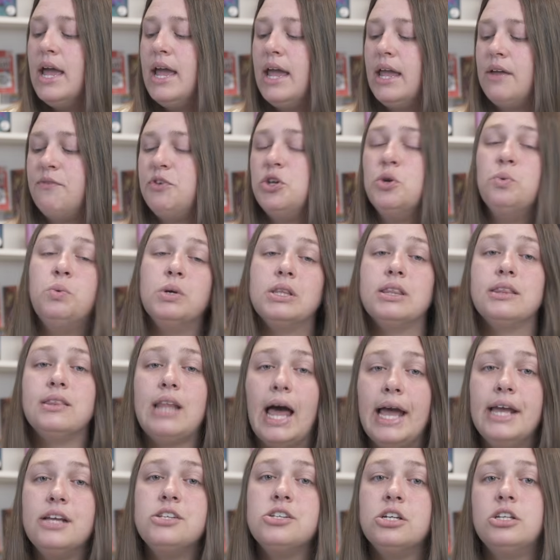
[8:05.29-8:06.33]
if you would
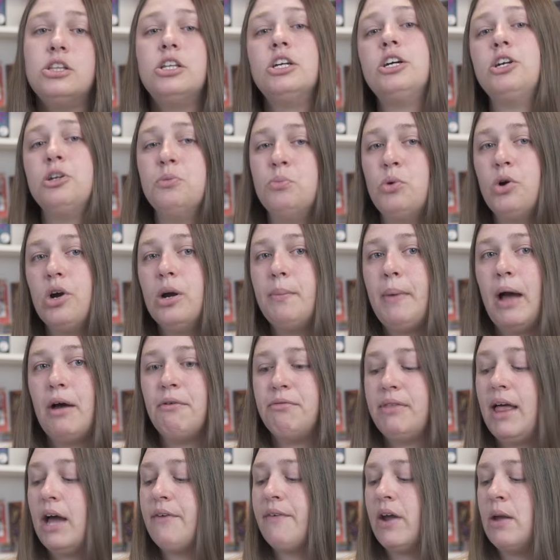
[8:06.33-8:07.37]
like to learn more about
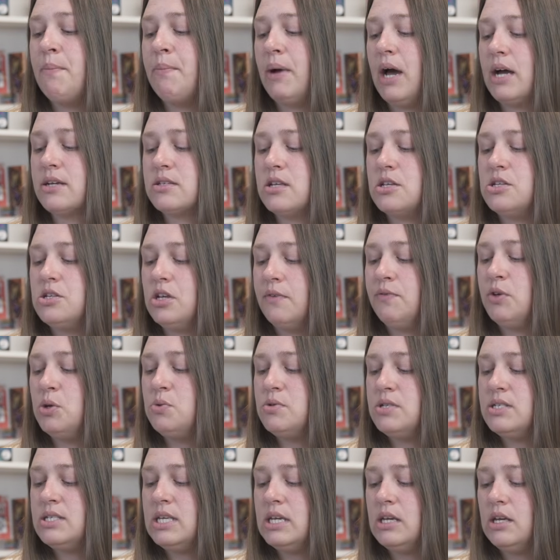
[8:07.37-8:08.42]
flat rate boxes, if you
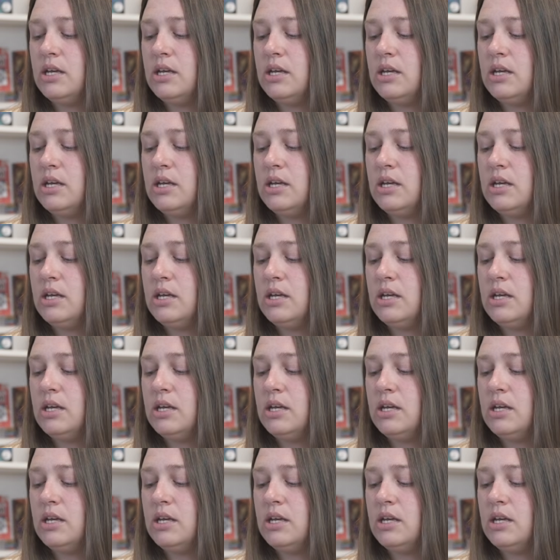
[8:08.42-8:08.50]
see